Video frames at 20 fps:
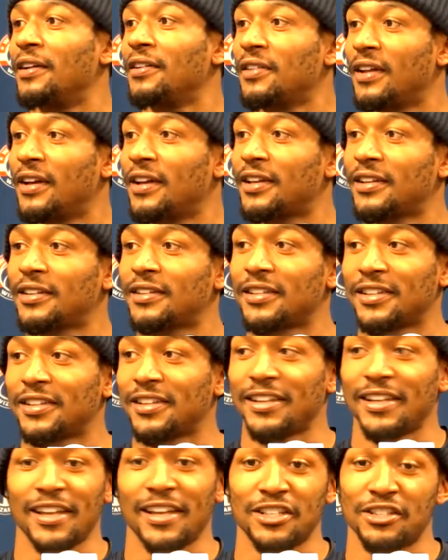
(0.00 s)
Like,
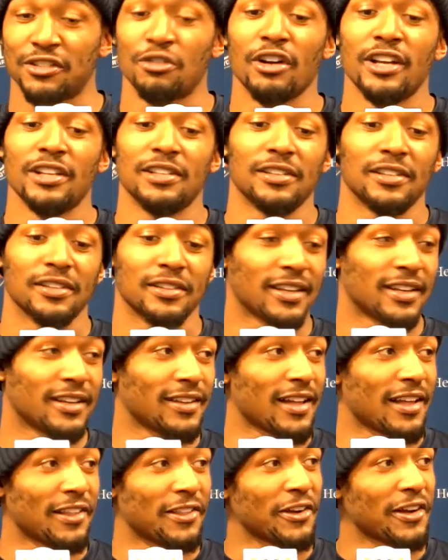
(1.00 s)
it's crazy to think. I
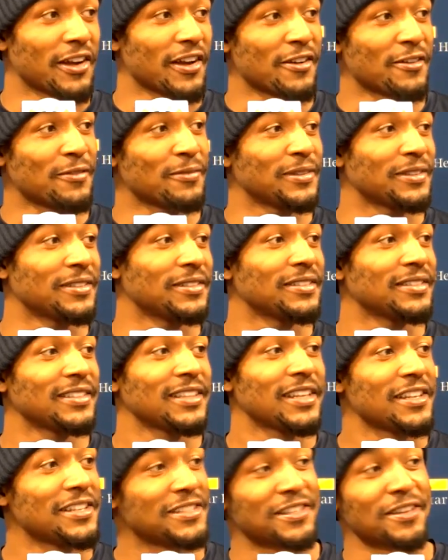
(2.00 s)
look at him and
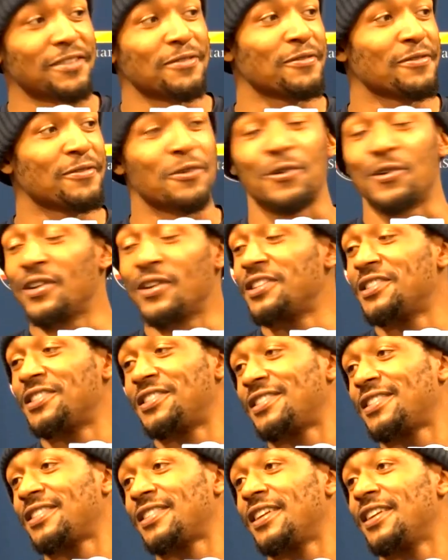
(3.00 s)
he's
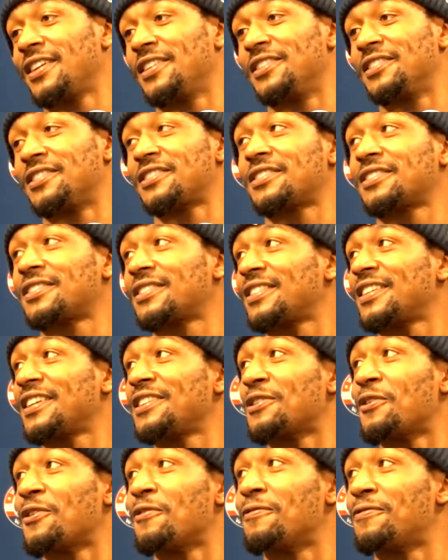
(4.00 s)
7'4". He's a
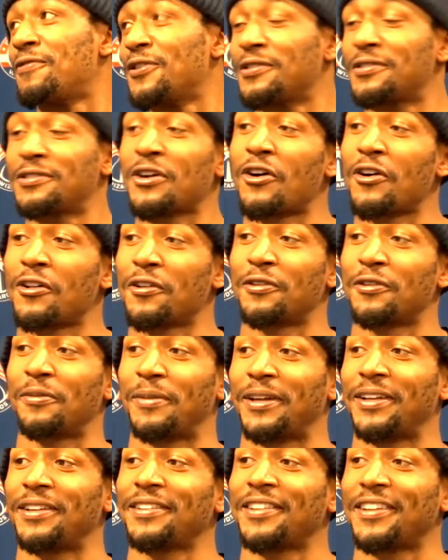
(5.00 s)
whole foot taller than me.
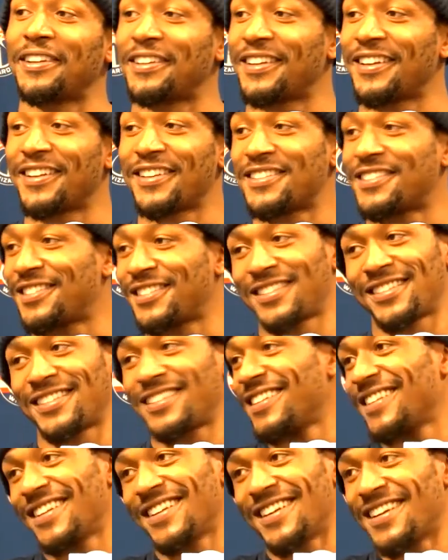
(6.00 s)
Like, that is,
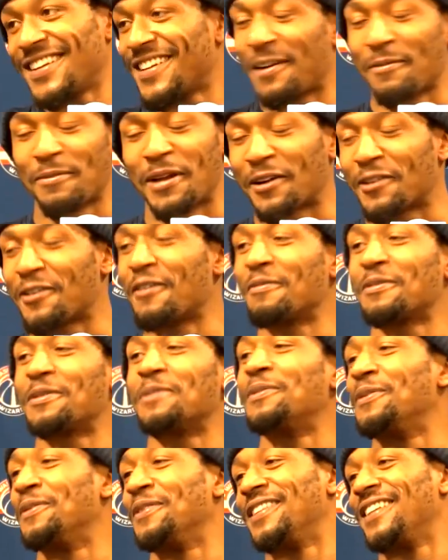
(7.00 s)
I'm not
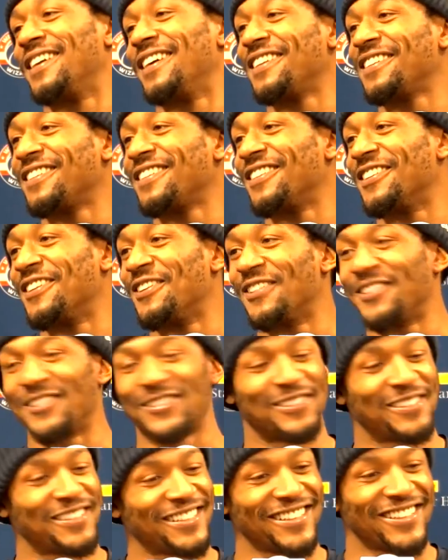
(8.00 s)
comfortable with that, you
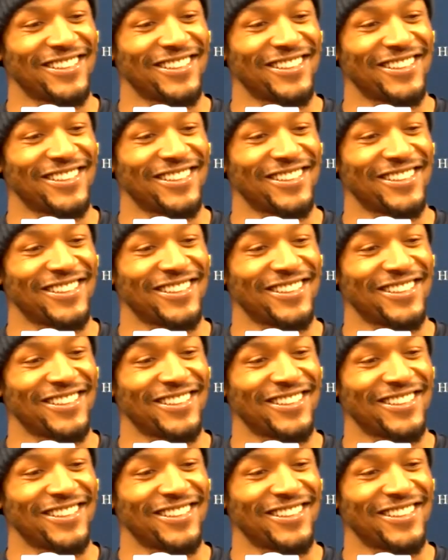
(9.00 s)
know.